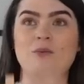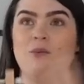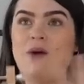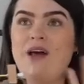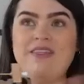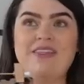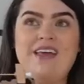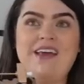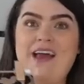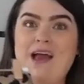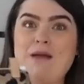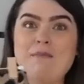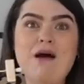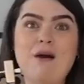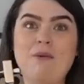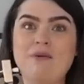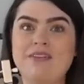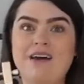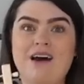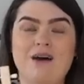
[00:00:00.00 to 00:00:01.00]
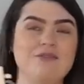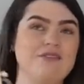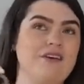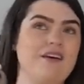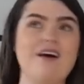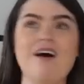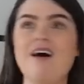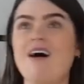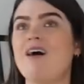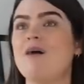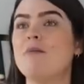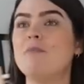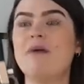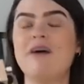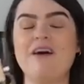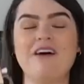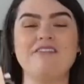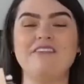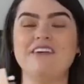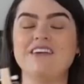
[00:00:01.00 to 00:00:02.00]
When they came out with that, I was like, oh,
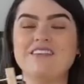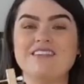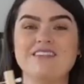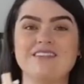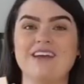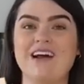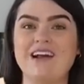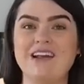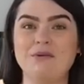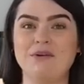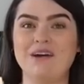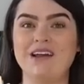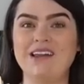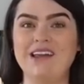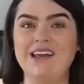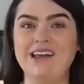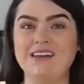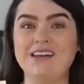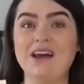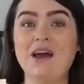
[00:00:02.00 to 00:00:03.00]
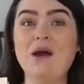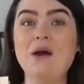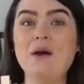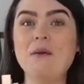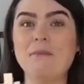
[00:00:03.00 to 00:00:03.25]
perfect, that's exactly what I need.